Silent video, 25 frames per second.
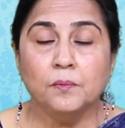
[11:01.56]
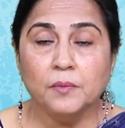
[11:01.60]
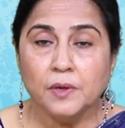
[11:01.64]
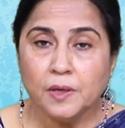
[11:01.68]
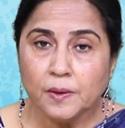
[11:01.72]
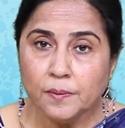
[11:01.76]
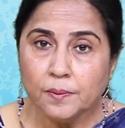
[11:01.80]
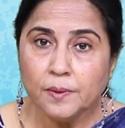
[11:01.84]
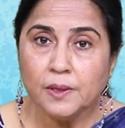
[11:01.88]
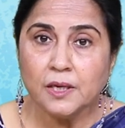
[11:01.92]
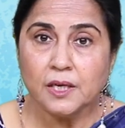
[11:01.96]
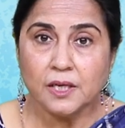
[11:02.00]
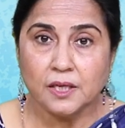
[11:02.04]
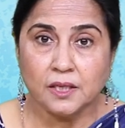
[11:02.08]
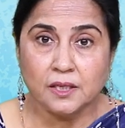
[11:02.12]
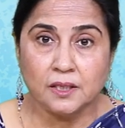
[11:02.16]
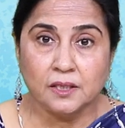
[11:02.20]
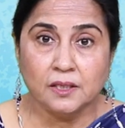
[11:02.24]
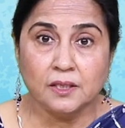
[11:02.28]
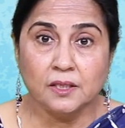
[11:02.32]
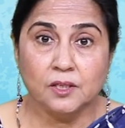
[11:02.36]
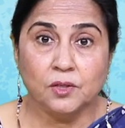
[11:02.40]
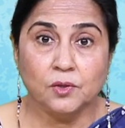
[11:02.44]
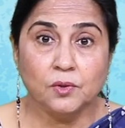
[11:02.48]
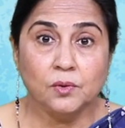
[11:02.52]
Maybe
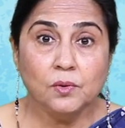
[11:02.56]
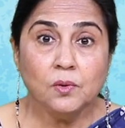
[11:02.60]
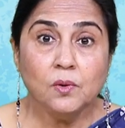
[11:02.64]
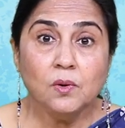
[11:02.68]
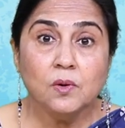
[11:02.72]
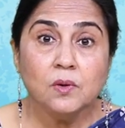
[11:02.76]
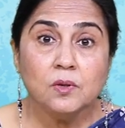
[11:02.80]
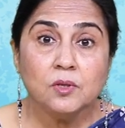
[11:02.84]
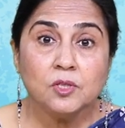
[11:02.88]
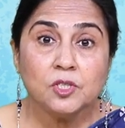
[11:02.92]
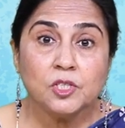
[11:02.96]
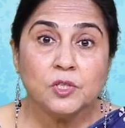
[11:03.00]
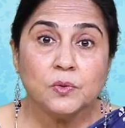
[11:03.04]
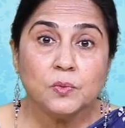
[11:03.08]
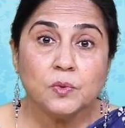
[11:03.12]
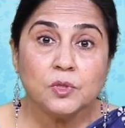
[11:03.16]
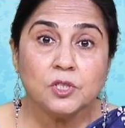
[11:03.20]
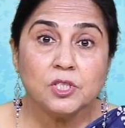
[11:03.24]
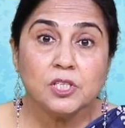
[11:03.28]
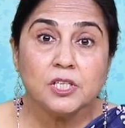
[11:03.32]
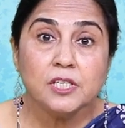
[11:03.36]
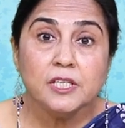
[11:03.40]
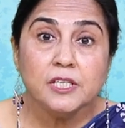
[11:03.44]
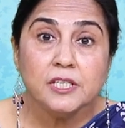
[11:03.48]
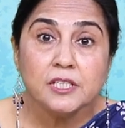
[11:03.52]
you know she
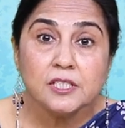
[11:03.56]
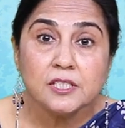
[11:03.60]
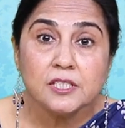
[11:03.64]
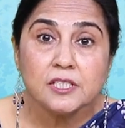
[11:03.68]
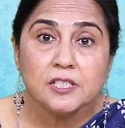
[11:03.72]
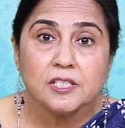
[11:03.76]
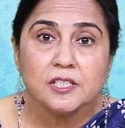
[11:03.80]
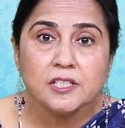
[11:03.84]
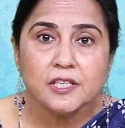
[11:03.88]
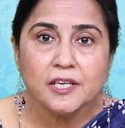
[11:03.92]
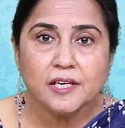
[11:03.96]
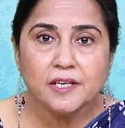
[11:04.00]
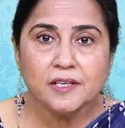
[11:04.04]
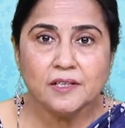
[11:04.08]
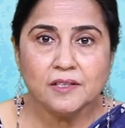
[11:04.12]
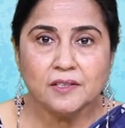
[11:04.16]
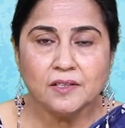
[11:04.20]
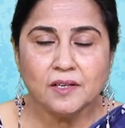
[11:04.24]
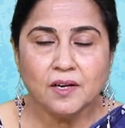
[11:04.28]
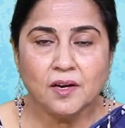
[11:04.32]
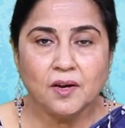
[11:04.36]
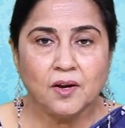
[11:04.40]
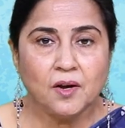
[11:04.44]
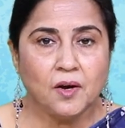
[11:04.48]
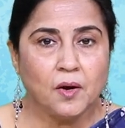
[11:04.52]
was a little
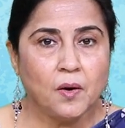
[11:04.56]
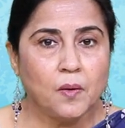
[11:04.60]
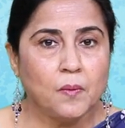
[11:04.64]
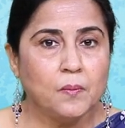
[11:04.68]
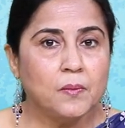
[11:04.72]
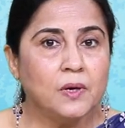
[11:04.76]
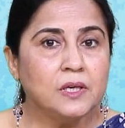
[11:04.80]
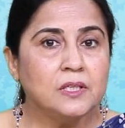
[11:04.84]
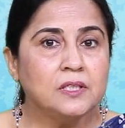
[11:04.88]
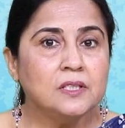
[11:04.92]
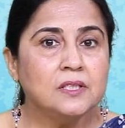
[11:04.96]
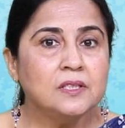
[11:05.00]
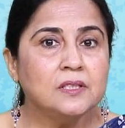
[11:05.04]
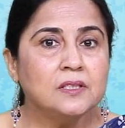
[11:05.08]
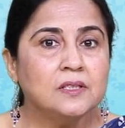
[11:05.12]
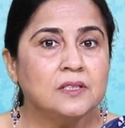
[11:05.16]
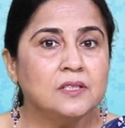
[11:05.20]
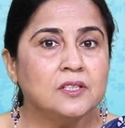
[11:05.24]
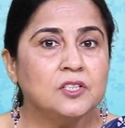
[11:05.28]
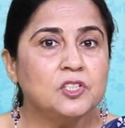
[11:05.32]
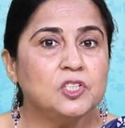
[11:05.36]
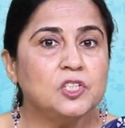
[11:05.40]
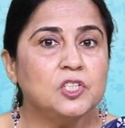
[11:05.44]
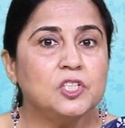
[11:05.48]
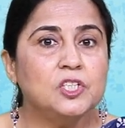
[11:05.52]
scared, but
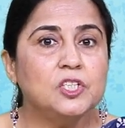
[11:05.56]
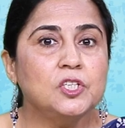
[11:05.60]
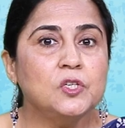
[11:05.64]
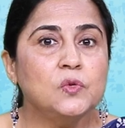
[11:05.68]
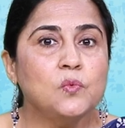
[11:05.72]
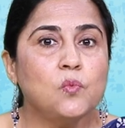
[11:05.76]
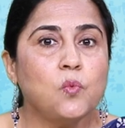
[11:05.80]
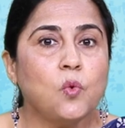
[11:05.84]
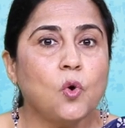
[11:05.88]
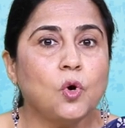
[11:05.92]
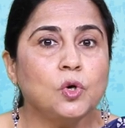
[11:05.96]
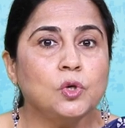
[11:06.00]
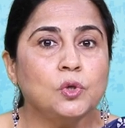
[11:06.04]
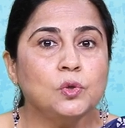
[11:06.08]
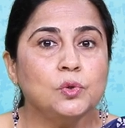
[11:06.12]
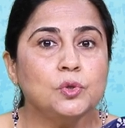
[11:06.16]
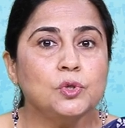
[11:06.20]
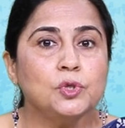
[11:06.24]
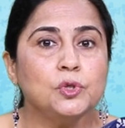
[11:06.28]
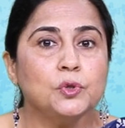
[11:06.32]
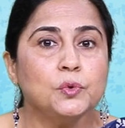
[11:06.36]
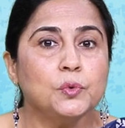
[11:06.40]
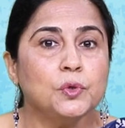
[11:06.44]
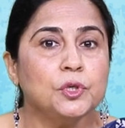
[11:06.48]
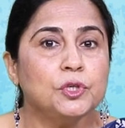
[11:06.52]
she did not want to
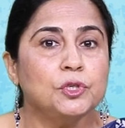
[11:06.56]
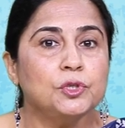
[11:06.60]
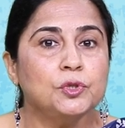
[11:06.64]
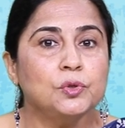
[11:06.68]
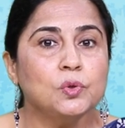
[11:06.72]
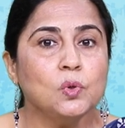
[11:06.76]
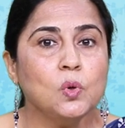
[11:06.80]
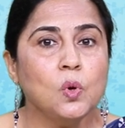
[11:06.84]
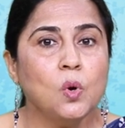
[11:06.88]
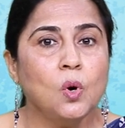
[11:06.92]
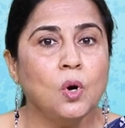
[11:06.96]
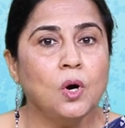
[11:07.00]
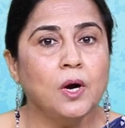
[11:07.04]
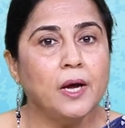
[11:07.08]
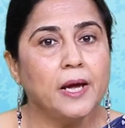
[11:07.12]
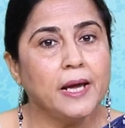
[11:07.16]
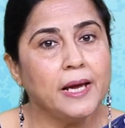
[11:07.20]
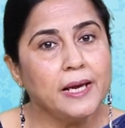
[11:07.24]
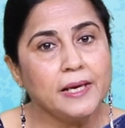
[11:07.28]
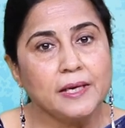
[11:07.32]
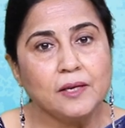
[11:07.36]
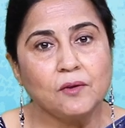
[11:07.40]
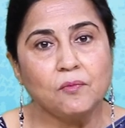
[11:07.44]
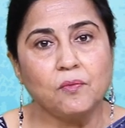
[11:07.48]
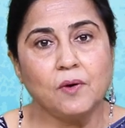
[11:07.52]
show it to
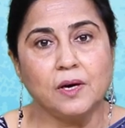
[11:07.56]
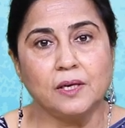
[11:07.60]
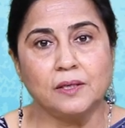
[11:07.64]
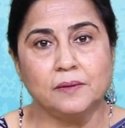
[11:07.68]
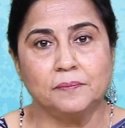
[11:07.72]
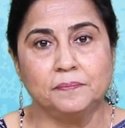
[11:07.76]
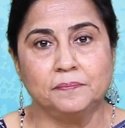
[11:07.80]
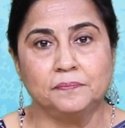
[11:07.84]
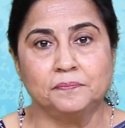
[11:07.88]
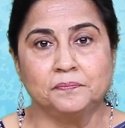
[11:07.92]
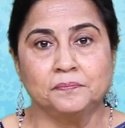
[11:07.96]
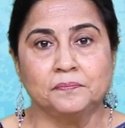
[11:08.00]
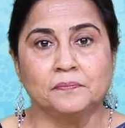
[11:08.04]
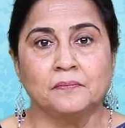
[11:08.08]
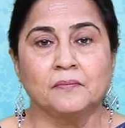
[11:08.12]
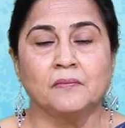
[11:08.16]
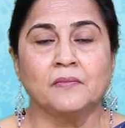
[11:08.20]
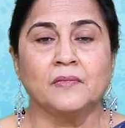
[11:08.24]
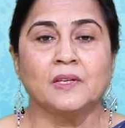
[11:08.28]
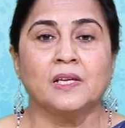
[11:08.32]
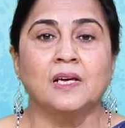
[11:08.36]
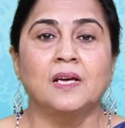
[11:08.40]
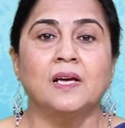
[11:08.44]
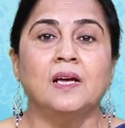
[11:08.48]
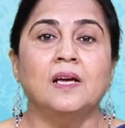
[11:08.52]
anyone.
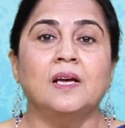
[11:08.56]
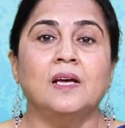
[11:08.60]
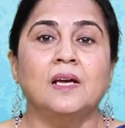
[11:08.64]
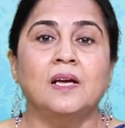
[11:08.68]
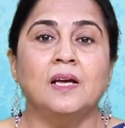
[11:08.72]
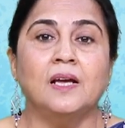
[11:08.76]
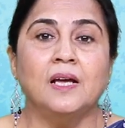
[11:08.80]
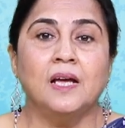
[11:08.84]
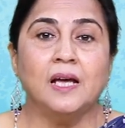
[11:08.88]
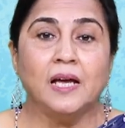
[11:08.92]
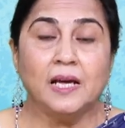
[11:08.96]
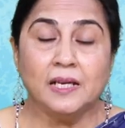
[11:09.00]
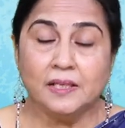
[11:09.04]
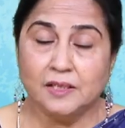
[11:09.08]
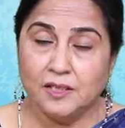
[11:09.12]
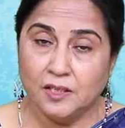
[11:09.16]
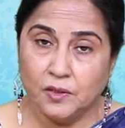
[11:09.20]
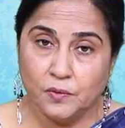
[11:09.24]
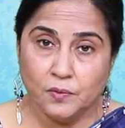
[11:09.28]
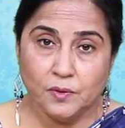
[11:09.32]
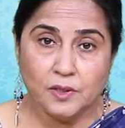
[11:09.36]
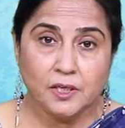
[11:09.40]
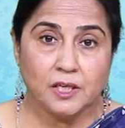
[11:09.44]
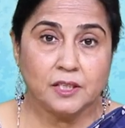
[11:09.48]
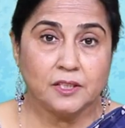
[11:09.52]
And
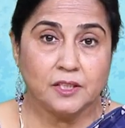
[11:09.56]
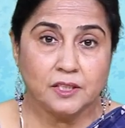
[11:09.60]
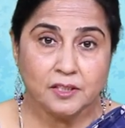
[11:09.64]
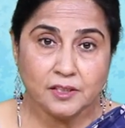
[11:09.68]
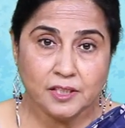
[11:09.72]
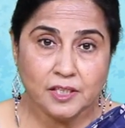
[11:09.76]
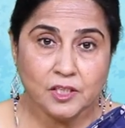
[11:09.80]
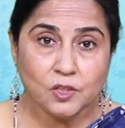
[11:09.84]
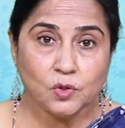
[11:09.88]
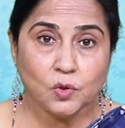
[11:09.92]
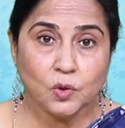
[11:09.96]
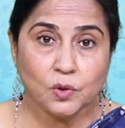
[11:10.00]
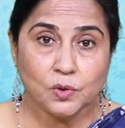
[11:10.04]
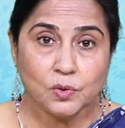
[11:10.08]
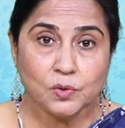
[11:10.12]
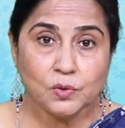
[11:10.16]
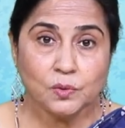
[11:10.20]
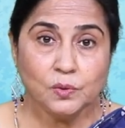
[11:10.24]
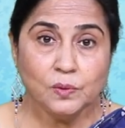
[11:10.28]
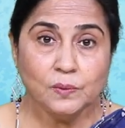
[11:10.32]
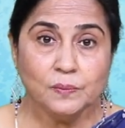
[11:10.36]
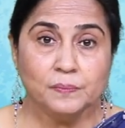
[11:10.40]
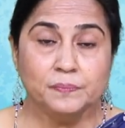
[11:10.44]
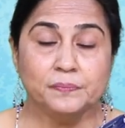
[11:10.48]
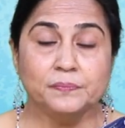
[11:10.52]
there were other things
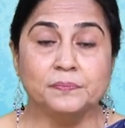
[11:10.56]
also.